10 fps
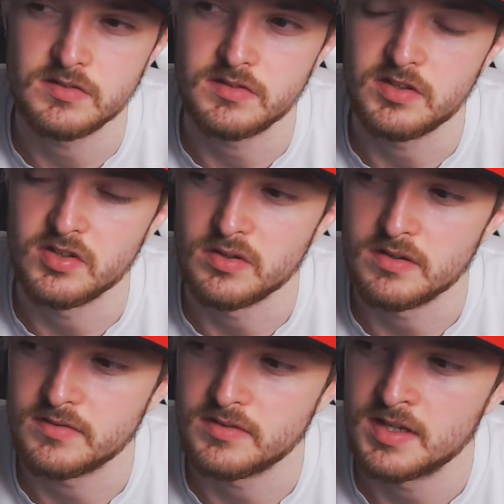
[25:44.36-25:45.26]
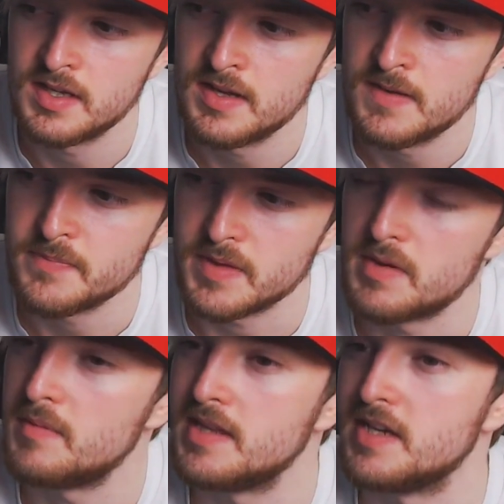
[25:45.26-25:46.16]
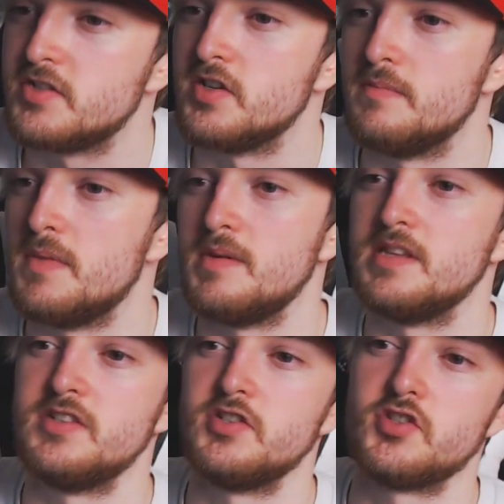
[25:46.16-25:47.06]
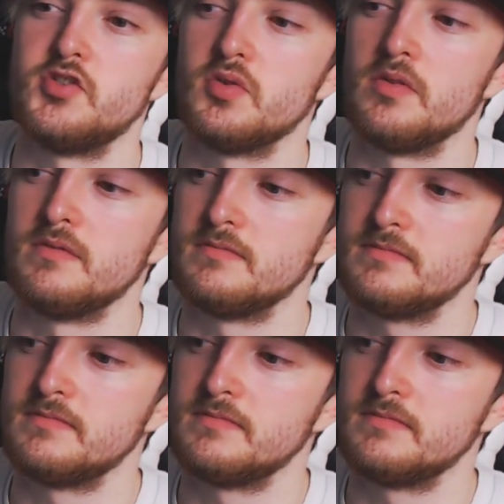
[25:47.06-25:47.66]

You know, maybe they just don't